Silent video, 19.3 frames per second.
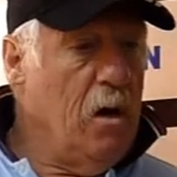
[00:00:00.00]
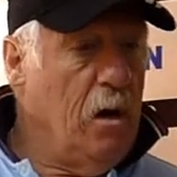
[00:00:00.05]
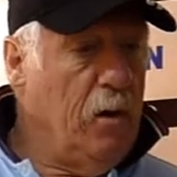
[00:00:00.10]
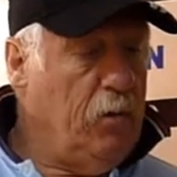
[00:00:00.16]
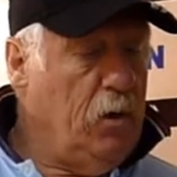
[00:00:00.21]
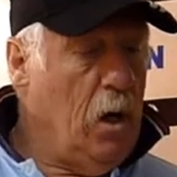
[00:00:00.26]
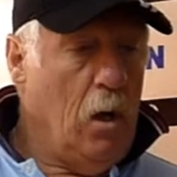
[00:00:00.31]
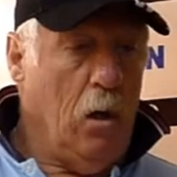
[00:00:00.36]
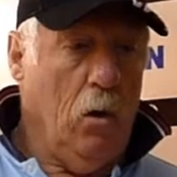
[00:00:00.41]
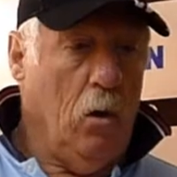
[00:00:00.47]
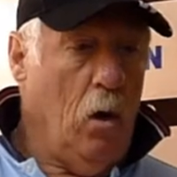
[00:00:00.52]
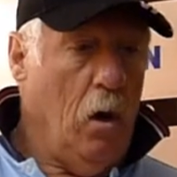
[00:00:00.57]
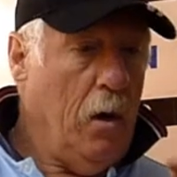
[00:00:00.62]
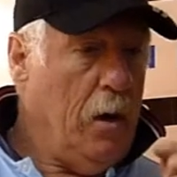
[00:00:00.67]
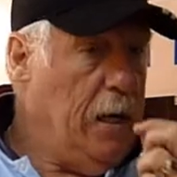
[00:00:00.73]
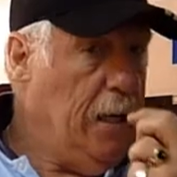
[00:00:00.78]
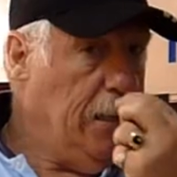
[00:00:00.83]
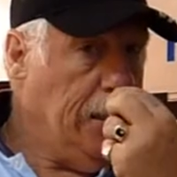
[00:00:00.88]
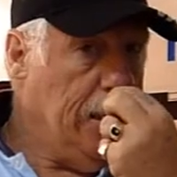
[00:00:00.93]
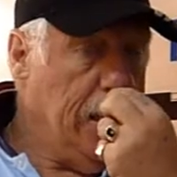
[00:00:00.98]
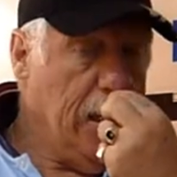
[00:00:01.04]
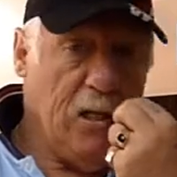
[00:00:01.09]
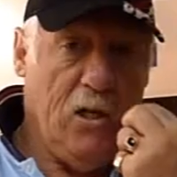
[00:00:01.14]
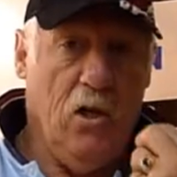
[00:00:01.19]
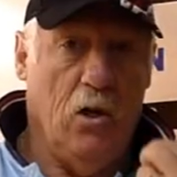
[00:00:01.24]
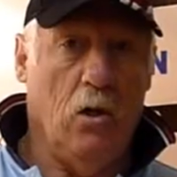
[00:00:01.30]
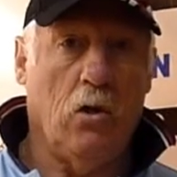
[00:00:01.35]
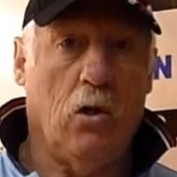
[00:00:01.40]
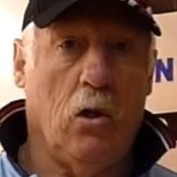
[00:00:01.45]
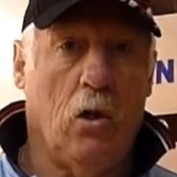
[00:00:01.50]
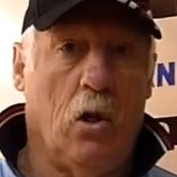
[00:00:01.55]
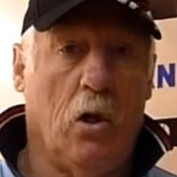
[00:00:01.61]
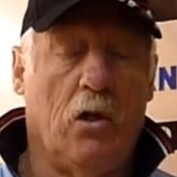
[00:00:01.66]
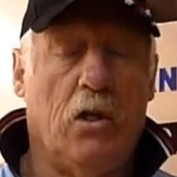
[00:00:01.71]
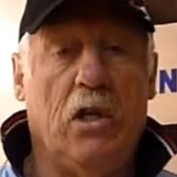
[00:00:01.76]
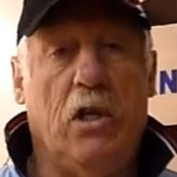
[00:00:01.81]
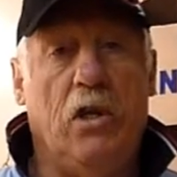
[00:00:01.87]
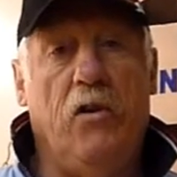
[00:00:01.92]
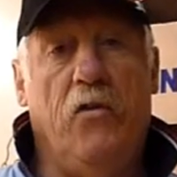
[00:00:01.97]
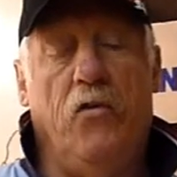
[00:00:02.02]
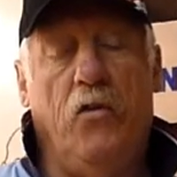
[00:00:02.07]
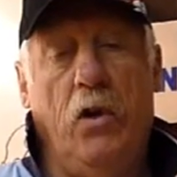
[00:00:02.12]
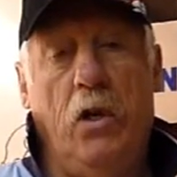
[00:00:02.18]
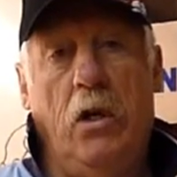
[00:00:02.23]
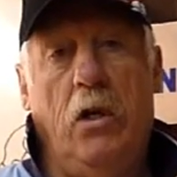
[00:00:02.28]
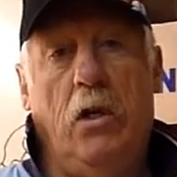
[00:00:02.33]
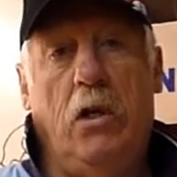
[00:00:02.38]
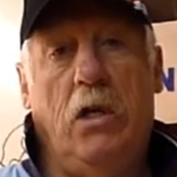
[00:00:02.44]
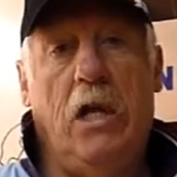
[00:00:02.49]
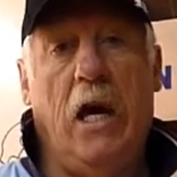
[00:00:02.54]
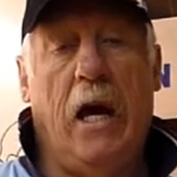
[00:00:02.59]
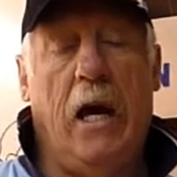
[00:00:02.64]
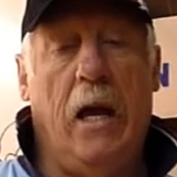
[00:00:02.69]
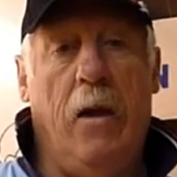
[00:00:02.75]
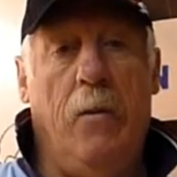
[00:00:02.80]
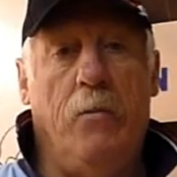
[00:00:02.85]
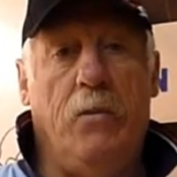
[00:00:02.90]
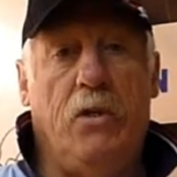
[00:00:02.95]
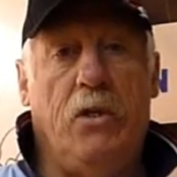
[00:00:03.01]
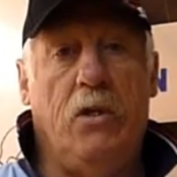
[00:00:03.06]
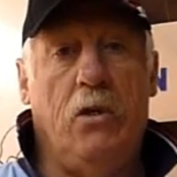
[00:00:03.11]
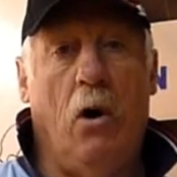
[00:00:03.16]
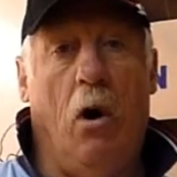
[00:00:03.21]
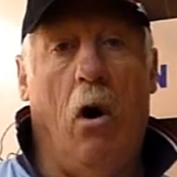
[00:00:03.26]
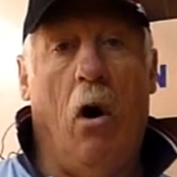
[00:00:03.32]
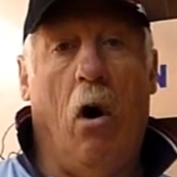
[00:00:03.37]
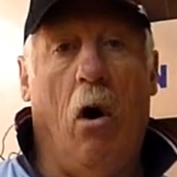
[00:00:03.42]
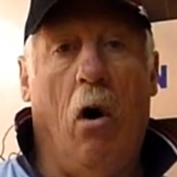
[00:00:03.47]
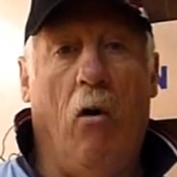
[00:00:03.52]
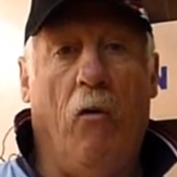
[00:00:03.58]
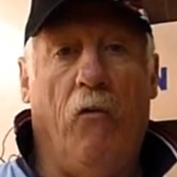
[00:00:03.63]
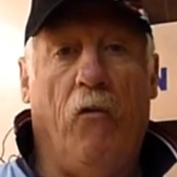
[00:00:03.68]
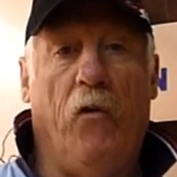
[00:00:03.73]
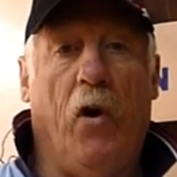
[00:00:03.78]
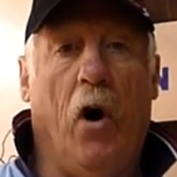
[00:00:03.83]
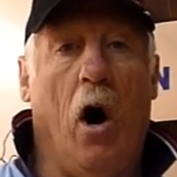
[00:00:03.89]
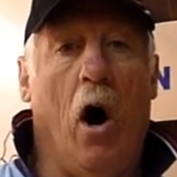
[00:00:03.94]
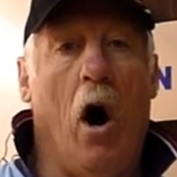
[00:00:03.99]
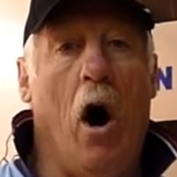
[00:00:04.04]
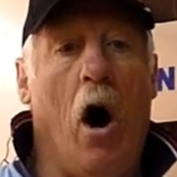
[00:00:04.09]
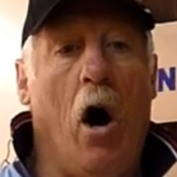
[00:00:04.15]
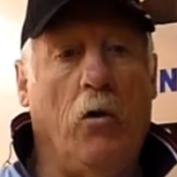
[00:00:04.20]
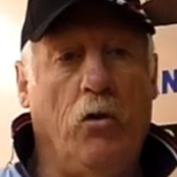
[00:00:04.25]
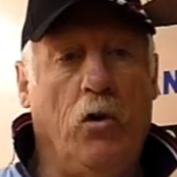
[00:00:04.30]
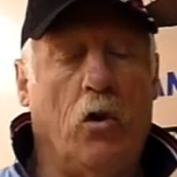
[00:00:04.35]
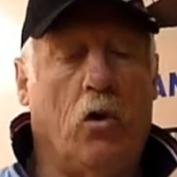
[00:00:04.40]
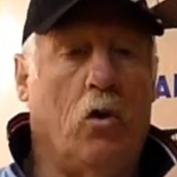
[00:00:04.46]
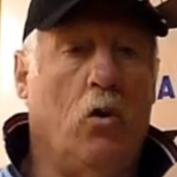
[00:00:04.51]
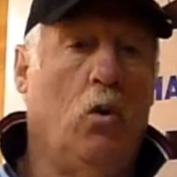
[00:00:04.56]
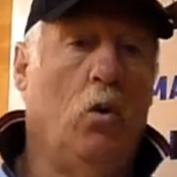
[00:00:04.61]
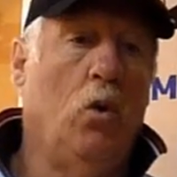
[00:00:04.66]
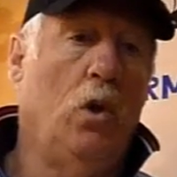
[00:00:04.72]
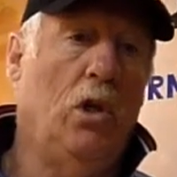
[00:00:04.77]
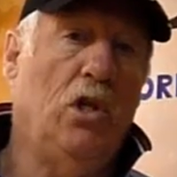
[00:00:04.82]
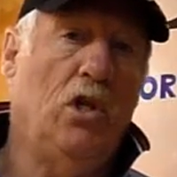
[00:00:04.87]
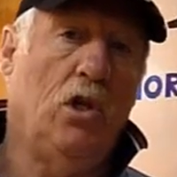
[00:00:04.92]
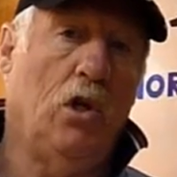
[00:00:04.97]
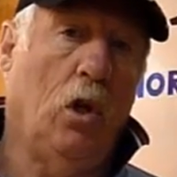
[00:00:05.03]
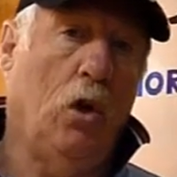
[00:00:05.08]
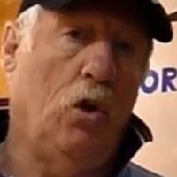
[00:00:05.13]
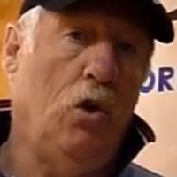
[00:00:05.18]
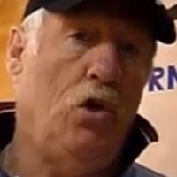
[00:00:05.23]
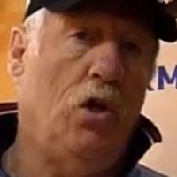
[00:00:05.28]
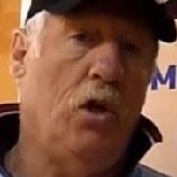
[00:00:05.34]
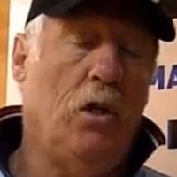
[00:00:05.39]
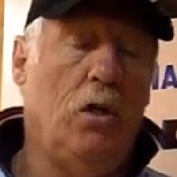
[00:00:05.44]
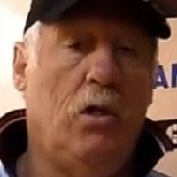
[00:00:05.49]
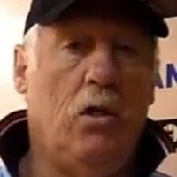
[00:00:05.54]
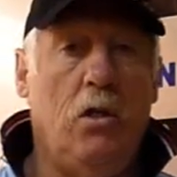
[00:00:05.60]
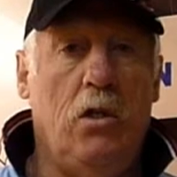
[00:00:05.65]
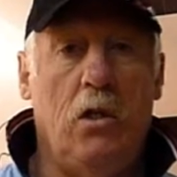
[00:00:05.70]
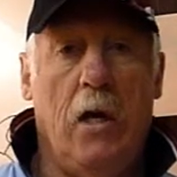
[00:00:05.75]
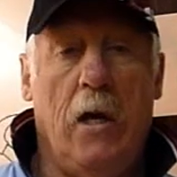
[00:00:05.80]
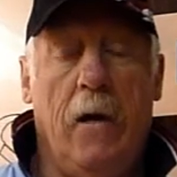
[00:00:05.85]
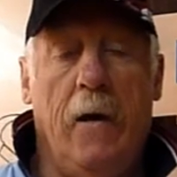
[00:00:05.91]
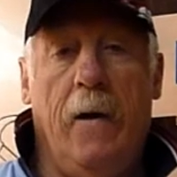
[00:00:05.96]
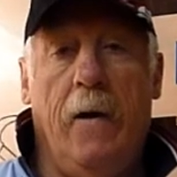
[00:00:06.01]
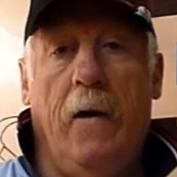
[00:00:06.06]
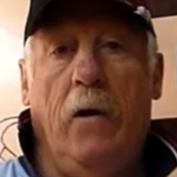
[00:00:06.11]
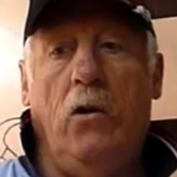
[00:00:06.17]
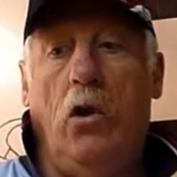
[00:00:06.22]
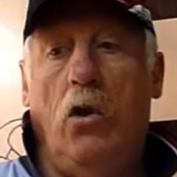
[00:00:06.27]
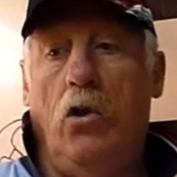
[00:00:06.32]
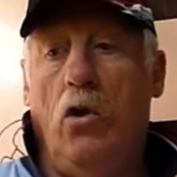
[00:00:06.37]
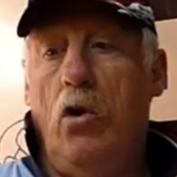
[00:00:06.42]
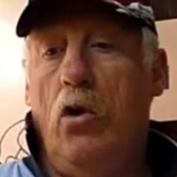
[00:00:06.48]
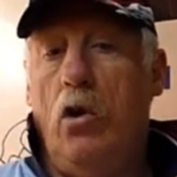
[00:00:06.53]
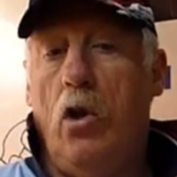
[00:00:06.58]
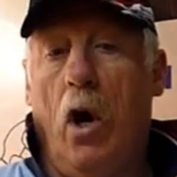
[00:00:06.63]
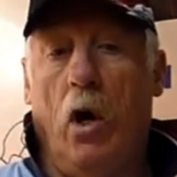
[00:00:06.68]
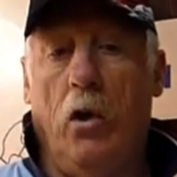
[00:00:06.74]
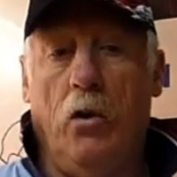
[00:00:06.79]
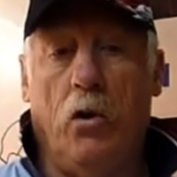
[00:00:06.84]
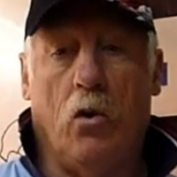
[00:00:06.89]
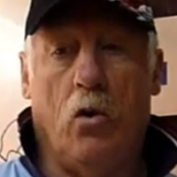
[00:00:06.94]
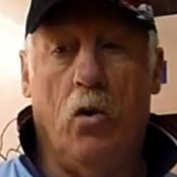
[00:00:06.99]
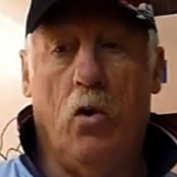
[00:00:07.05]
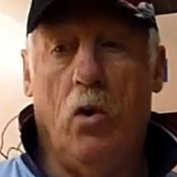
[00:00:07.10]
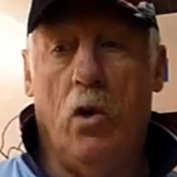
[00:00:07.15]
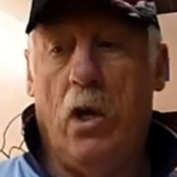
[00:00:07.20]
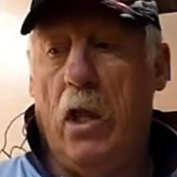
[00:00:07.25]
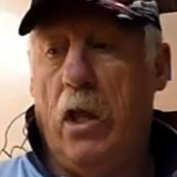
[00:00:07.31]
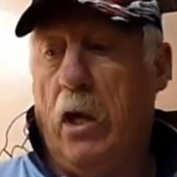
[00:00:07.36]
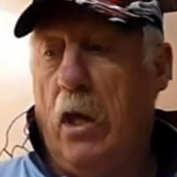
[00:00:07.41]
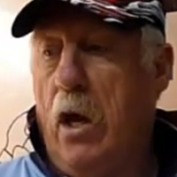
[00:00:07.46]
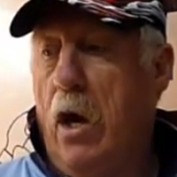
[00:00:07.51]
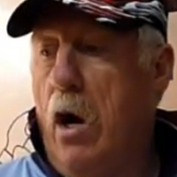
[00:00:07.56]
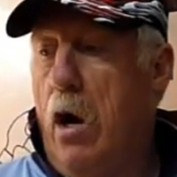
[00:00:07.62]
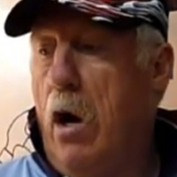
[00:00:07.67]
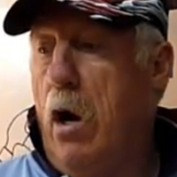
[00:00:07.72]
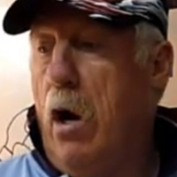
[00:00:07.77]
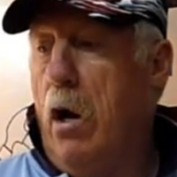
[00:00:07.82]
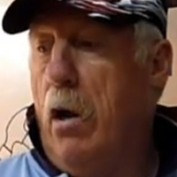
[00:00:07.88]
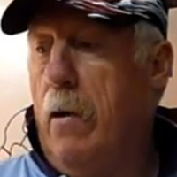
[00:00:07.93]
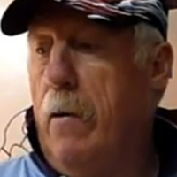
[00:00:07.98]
Did a lot of research and there's lots of different types of undercoating solutions to do the undercoating of the car.